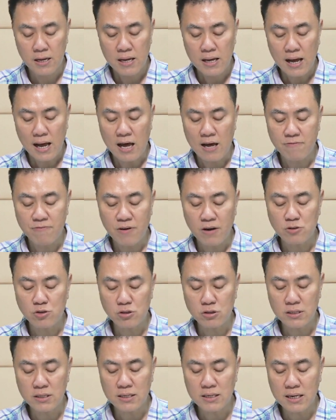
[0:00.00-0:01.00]

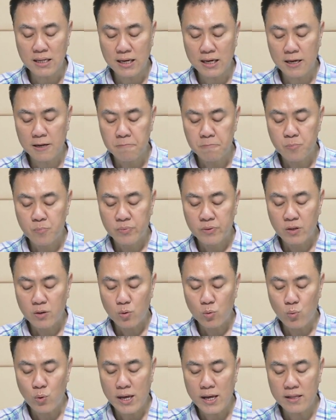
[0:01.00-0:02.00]
Unfortunately,
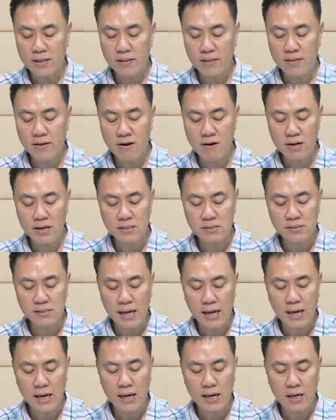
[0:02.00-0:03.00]
when there is
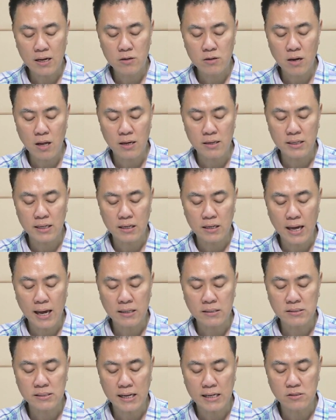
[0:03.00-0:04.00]
a chronic
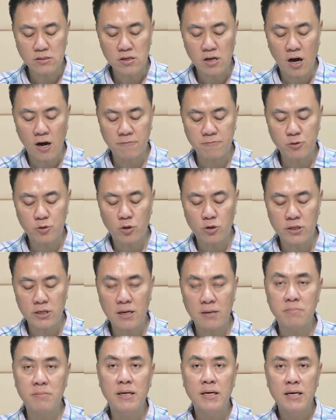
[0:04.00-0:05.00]
excess of
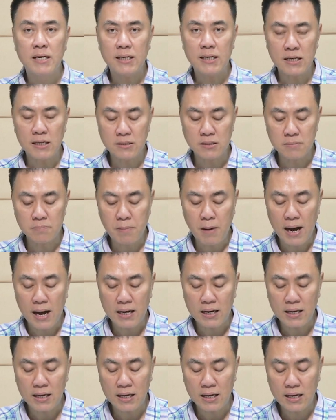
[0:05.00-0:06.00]
sodium in the
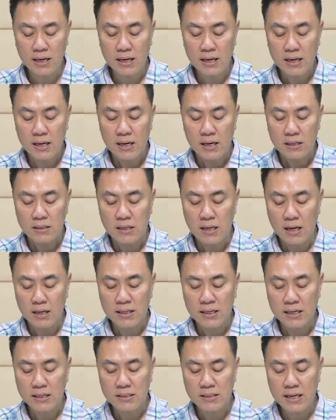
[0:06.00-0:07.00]
body, the
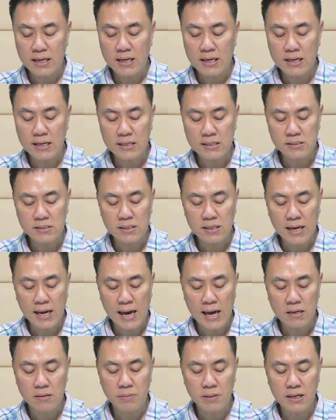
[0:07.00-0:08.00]
kidneys
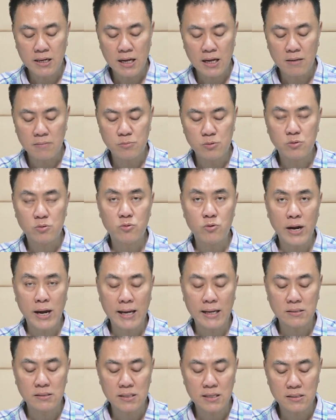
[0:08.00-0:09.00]
can become strained,